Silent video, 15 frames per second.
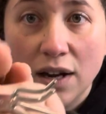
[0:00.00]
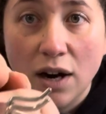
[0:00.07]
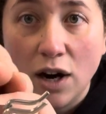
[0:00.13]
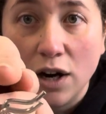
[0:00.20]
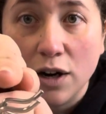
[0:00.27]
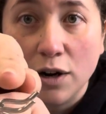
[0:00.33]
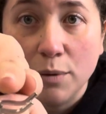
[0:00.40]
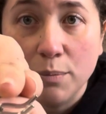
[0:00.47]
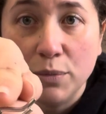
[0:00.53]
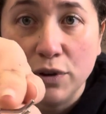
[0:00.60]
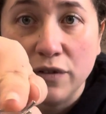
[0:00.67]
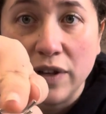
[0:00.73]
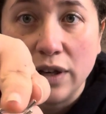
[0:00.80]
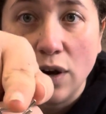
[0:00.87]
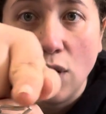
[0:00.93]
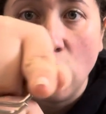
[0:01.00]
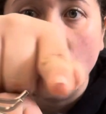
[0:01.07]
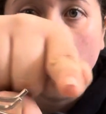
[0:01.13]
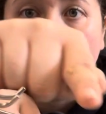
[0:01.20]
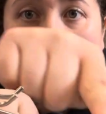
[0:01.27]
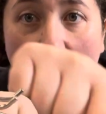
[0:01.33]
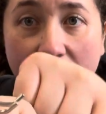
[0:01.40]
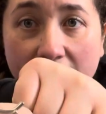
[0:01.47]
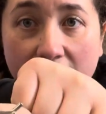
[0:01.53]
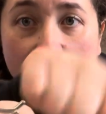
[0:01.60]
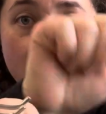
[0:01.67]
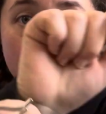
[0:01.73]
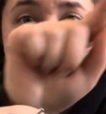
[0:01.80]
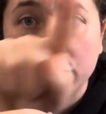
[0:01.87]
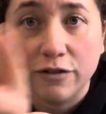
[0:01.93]
are moving
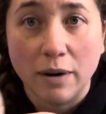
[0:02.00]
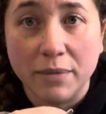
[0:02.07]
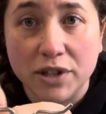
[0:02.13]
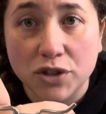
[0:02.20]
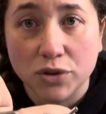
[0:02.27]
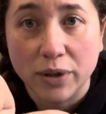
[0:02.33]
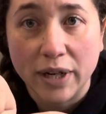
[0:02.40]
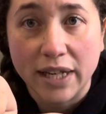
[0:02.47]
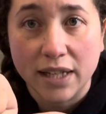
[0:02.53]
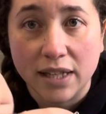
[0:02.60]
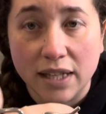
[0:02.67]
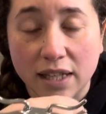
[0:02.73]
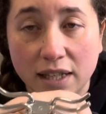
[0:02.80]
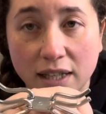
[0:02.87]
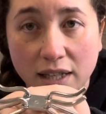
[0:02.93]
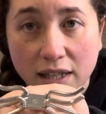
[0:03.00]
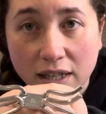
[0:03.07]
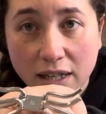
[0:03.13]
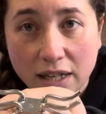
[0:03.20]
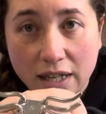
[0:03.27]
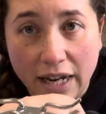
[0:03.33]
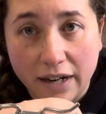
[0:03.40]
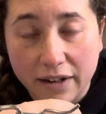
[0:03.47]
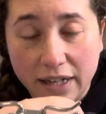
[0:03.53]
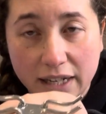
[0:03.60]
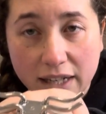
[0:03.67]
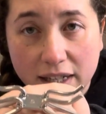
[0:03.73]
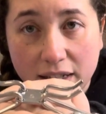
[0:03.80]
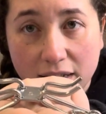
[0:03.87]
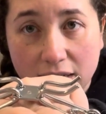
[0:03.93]
away from the trachea
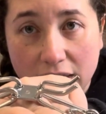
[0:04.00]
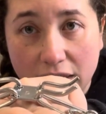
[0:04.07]
area,